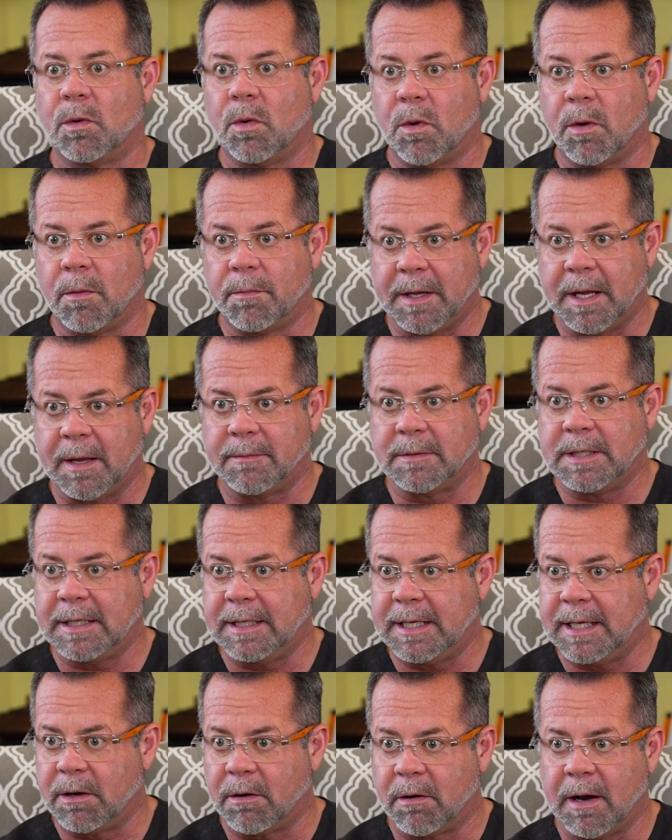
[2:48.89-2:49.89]
or
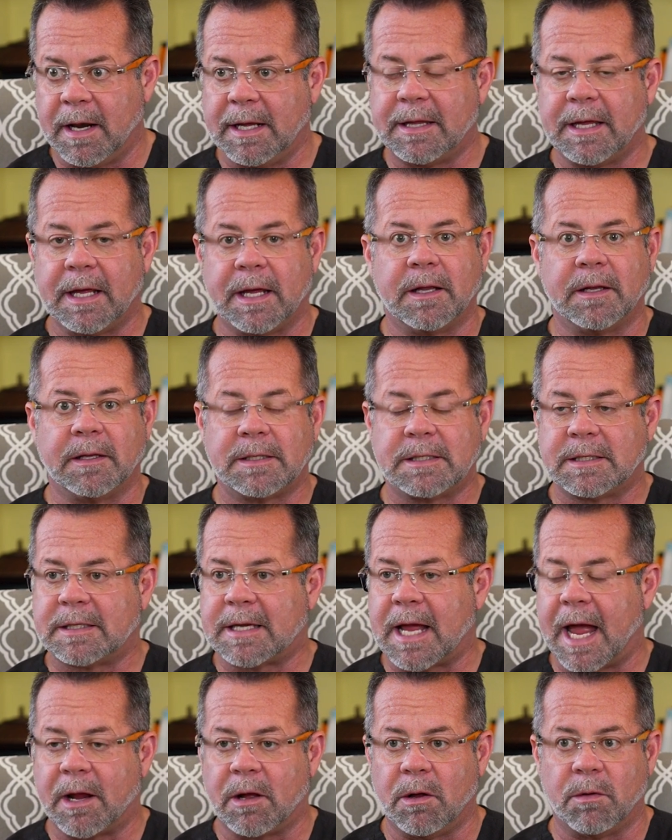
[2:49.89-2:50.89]
PMDD or anything
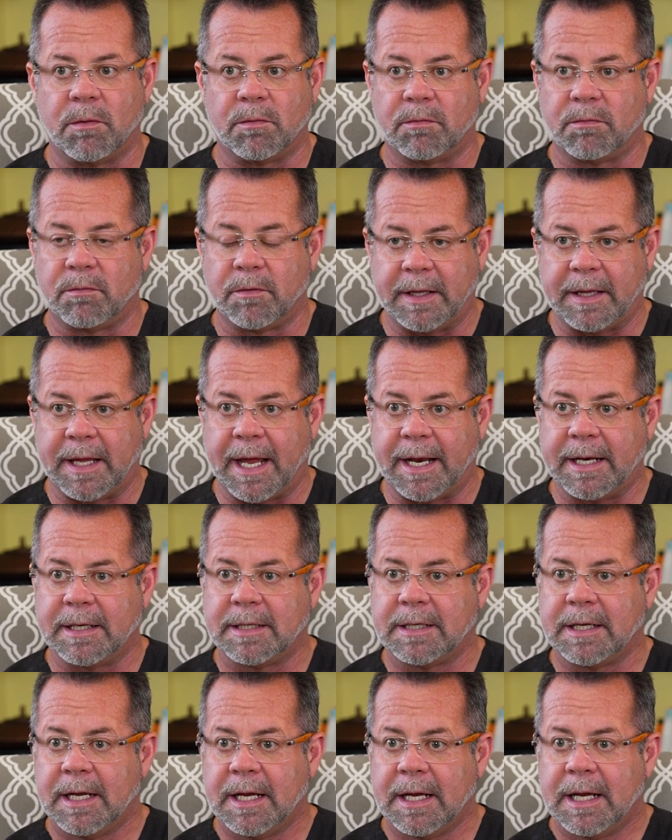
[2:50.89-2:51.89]
cycle related.